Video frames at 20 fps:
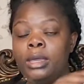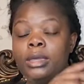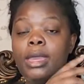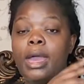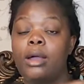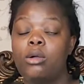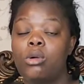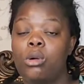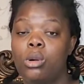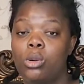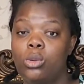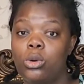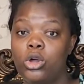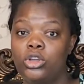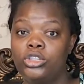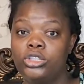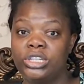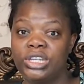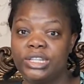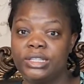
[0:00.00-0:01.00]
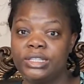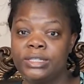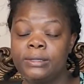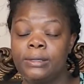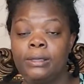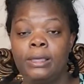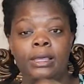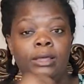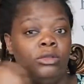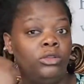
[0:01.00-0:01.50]
Yeah, go watch it.
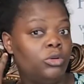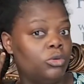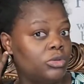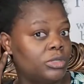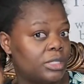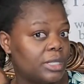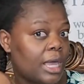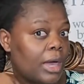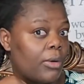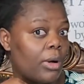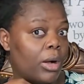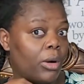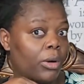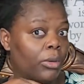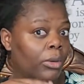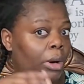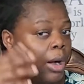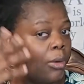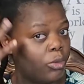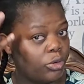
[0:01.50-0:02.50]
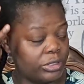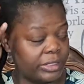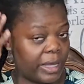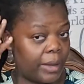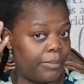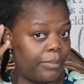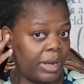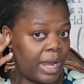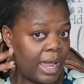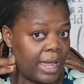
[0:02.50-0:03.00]
You'll see how I was
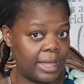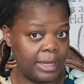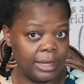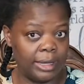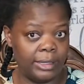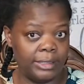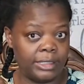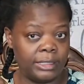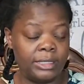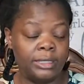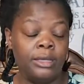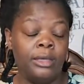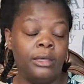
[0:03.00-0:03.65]
applying it.